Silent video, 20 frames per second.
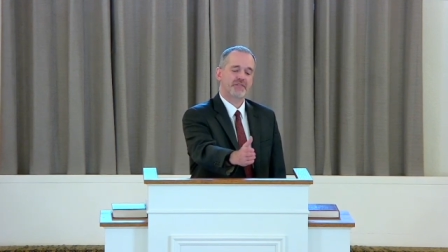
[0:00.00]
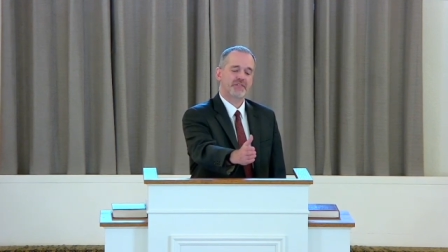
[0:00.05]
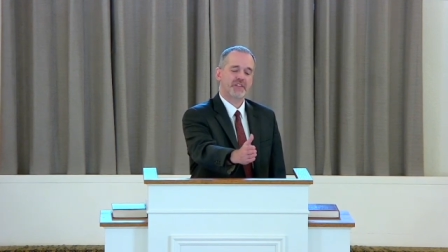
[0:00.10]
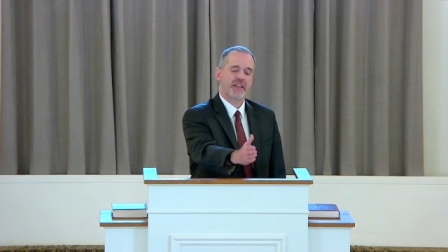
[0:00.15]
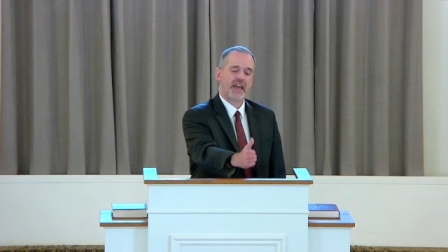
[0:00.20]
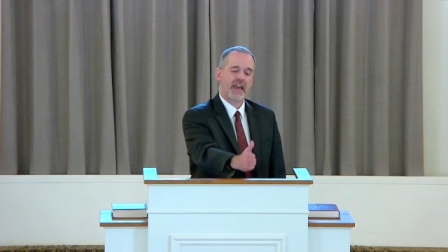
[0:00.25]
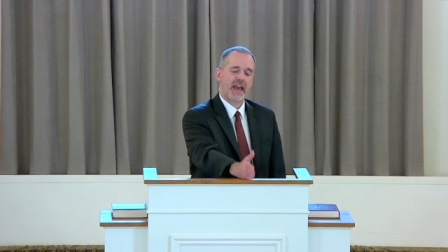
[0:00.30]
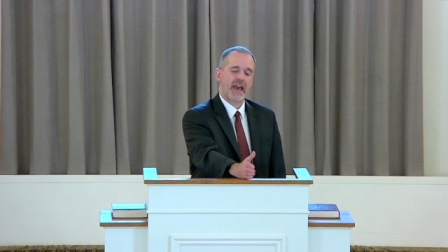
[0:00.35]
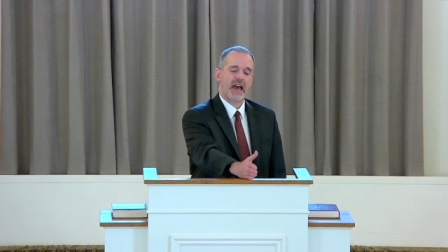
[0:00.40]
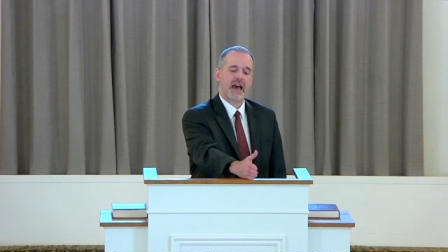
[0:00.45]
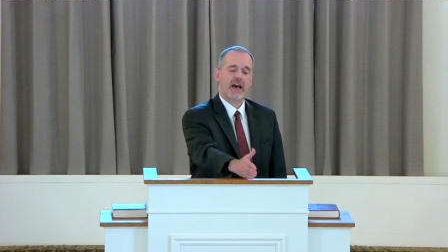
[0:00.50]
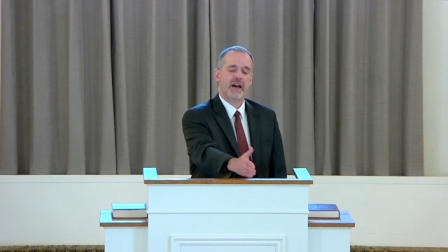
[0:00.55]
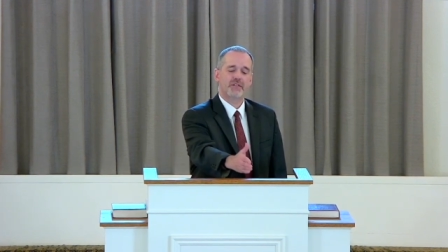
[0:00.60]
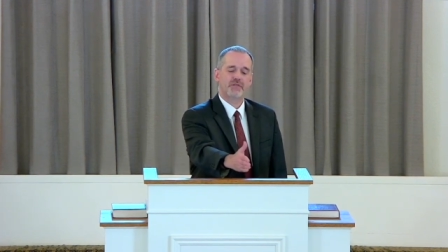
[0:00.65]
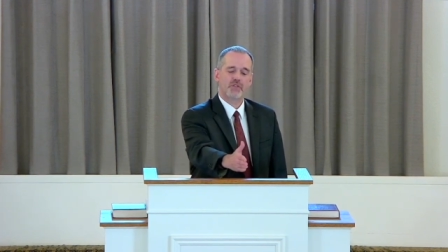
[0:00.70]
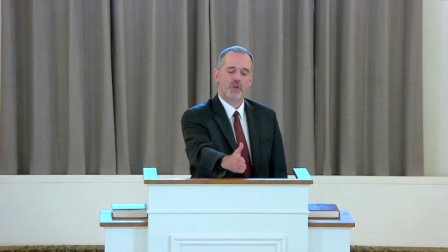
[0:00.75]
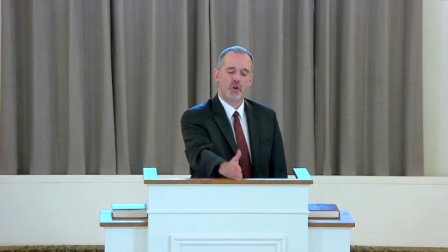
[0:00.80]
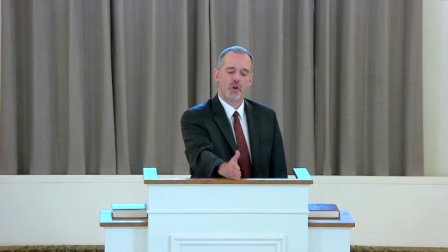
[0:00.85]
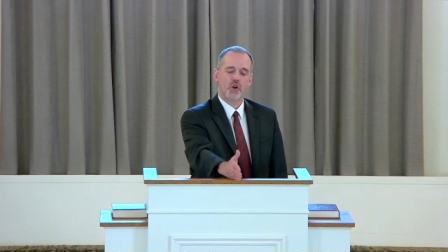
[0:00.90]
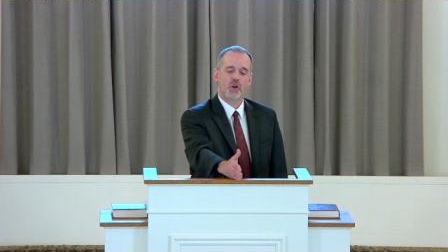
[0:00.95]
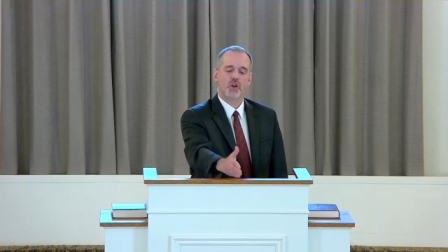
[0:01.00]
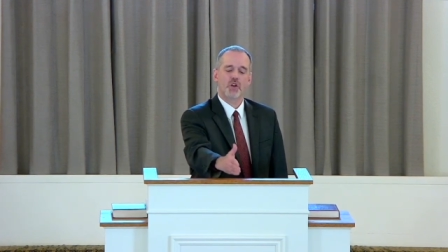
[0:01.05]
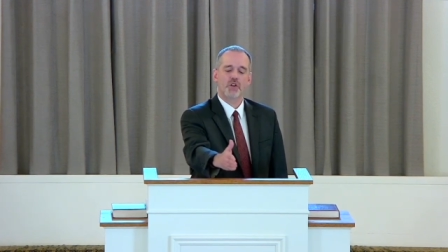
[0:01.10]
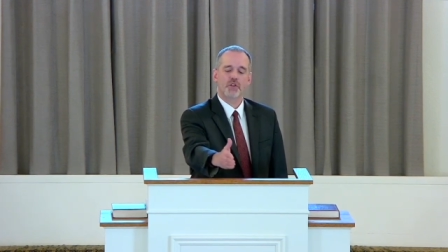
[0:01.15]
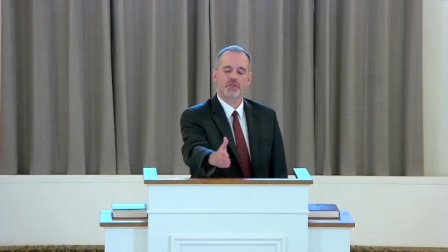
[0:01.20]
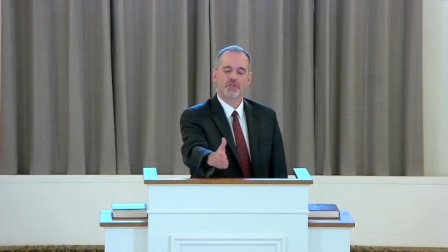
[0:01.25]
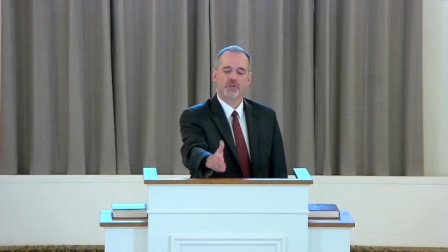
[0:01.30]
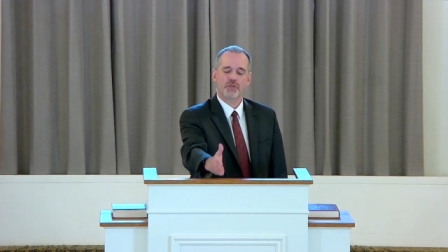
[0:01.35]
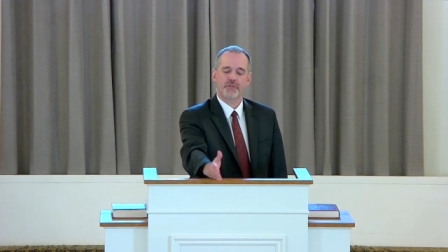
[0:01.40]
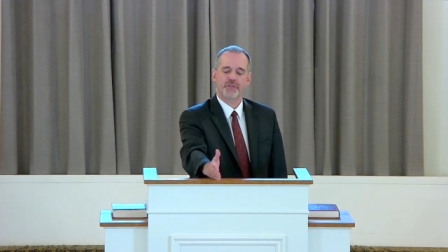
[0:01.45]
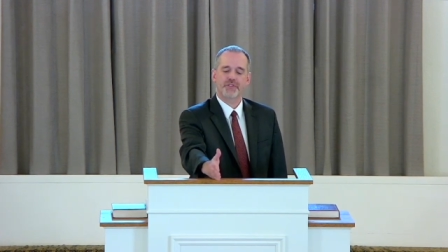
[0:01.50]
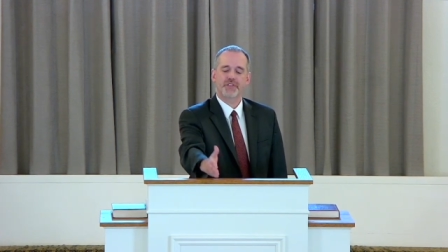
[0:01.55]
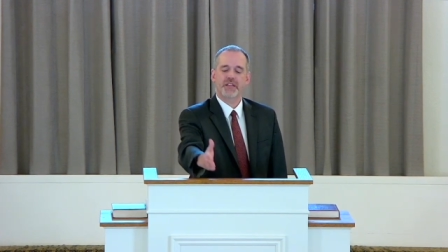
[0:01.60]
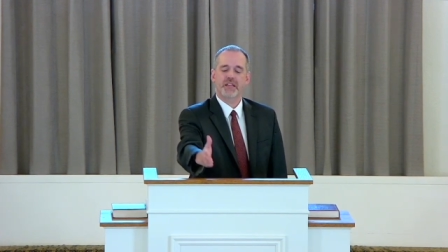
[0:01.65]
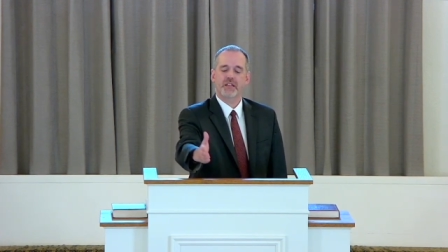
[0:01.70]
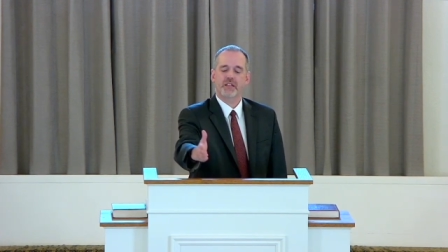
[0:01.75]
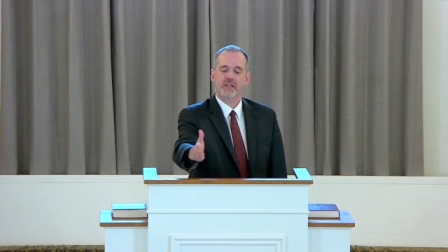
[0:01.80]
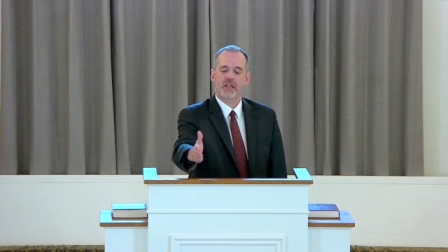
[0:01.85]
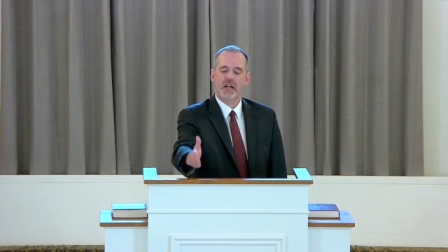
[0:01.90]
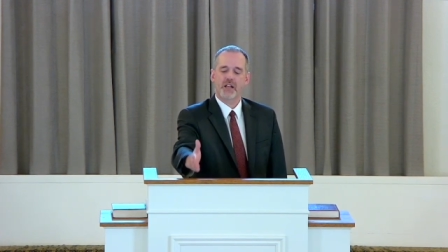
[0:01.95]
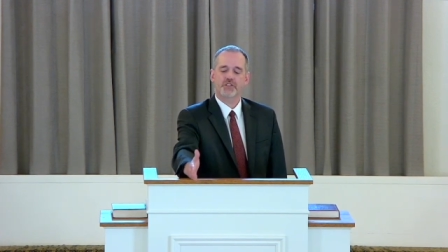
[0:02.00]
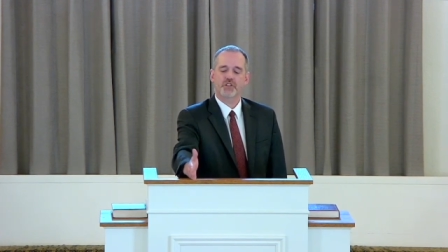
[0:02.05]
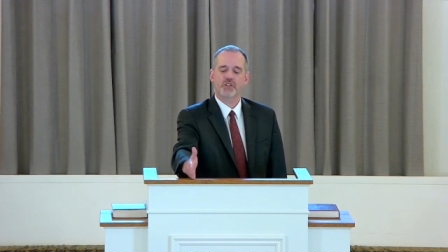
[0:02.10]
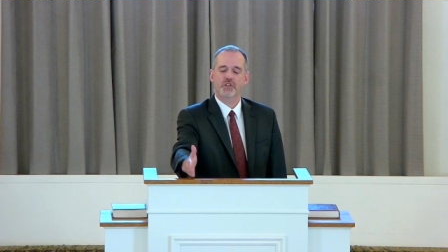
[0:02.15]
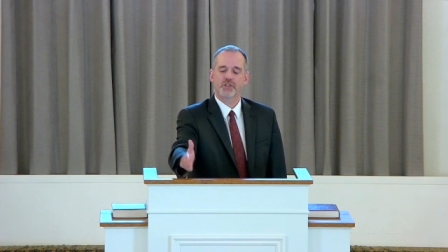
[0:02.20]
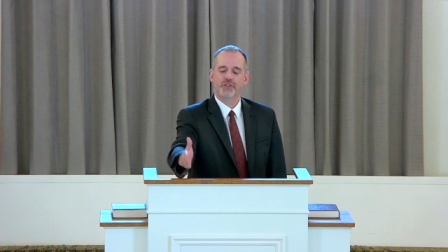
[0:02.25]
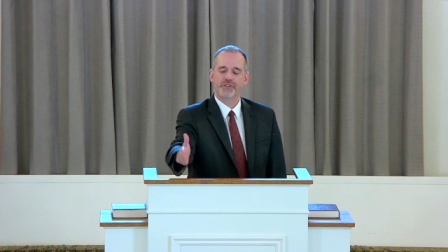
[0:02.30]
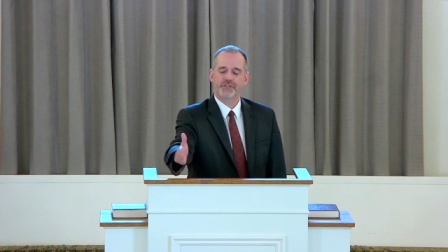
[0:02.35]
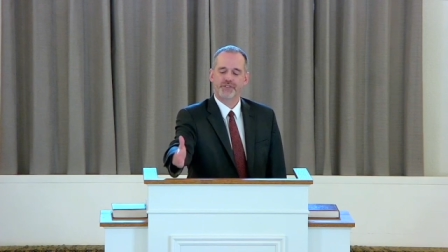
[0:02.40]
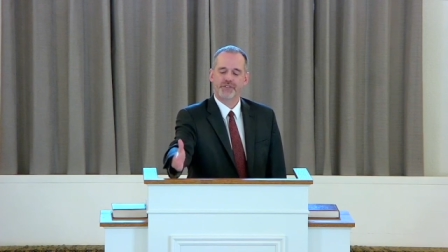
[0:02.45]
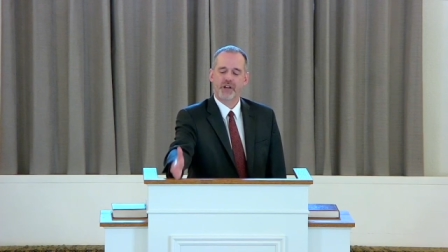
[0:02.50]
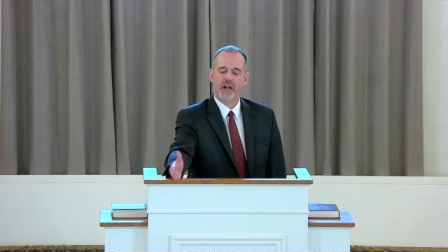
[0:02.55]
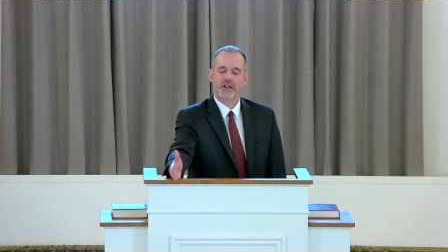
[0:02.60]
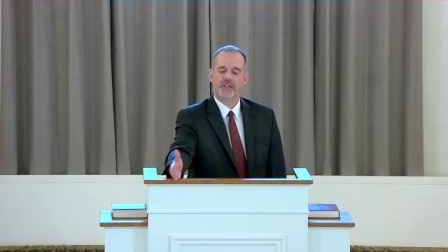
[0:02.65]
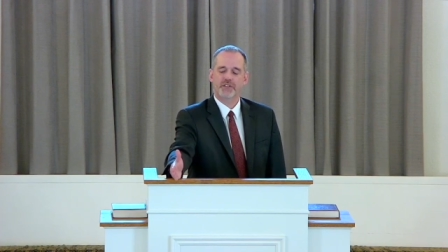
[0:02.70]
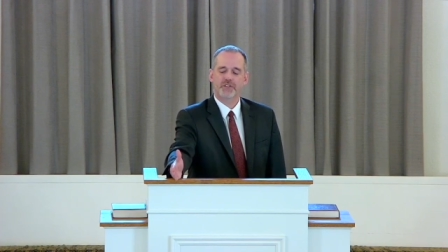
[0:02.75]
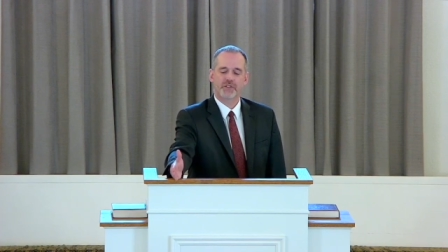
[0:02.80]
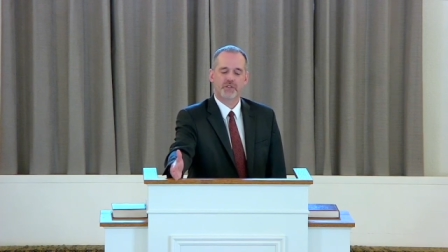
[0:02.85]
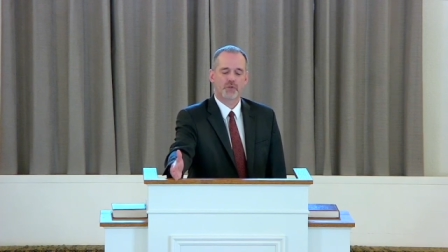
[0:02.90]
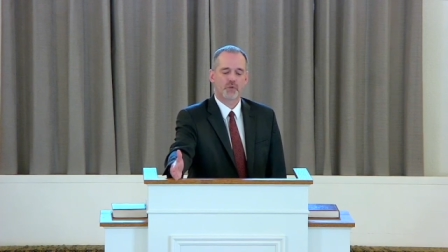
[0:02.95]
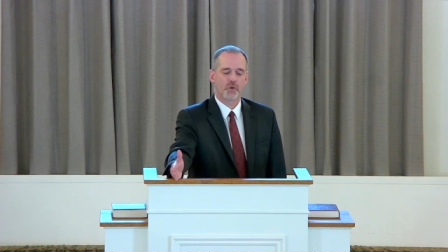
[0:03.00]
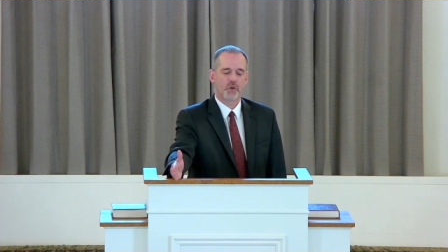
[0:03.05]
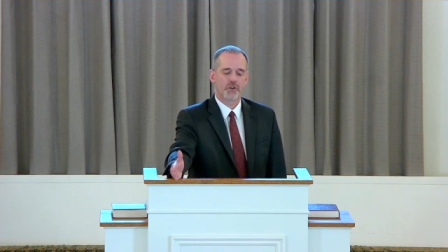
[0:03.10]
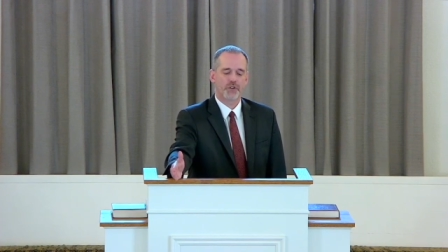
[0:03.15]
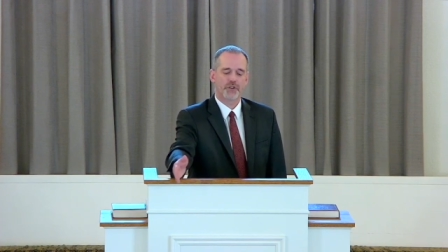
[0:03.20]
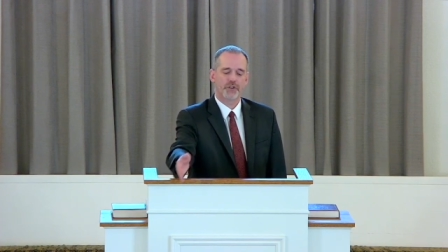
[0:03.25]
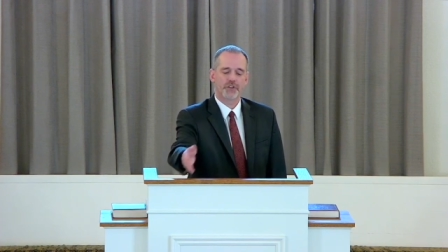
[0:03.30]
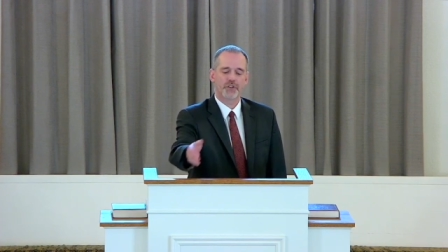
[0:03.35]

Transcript: to have all your theological ducks in order.